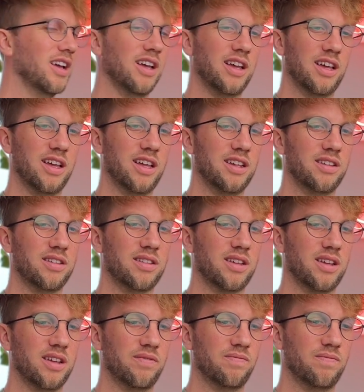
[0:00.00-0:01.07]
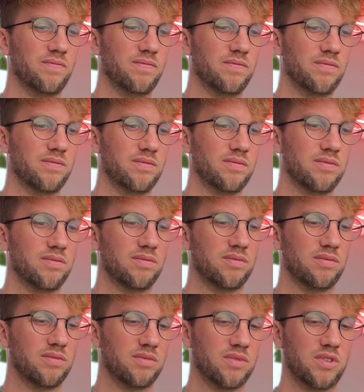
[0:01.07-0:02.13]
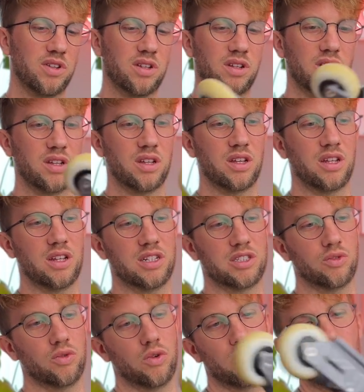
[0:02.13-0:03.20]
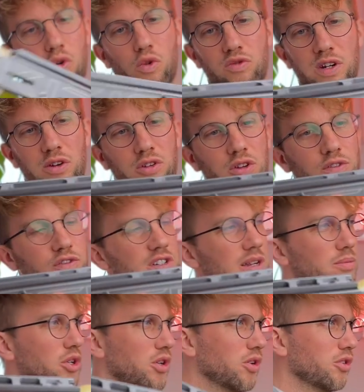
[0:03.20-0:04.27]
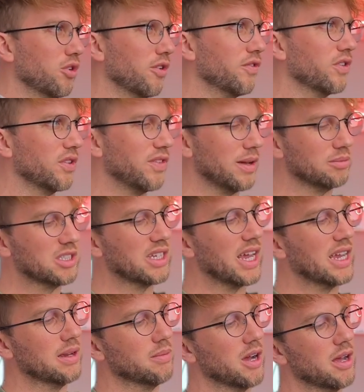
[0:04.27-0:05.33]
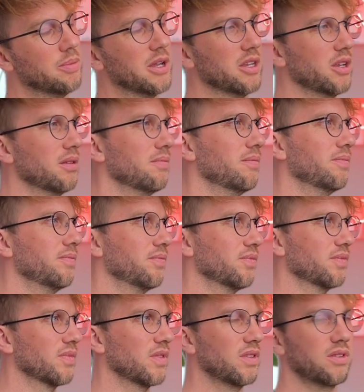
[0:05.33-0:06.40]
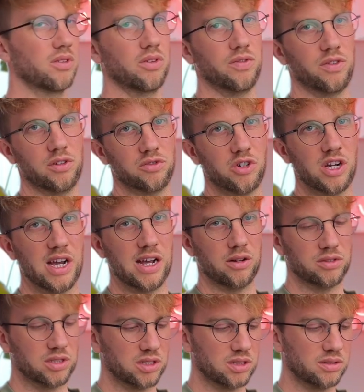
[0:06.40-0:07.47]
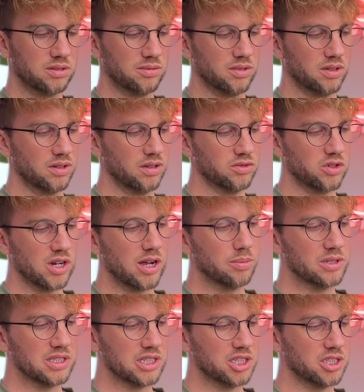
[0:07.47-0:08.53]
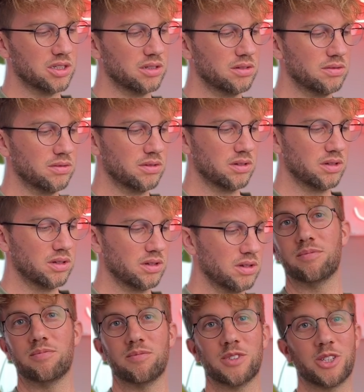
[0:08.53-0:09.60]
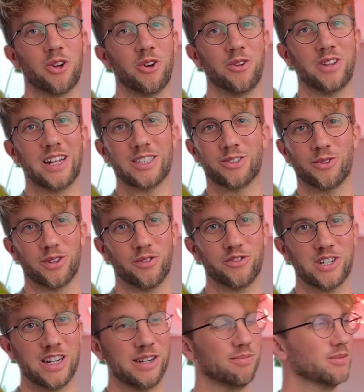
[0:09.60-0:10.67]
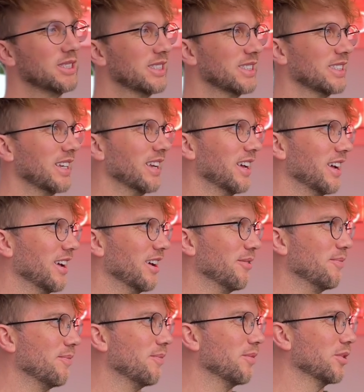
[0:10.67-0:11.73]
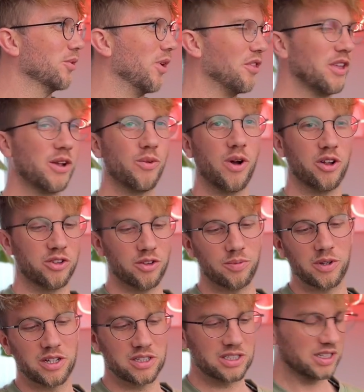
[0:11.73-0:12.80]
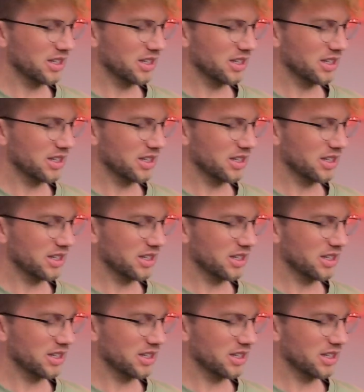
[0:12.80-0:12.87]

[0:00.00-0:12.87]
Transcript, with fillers: and um, it's an all, all round good frame, but not not for the THEM skate in my opinion, not for the Royals Royale position. So that's all the frames. Um, I think what I'll do, because,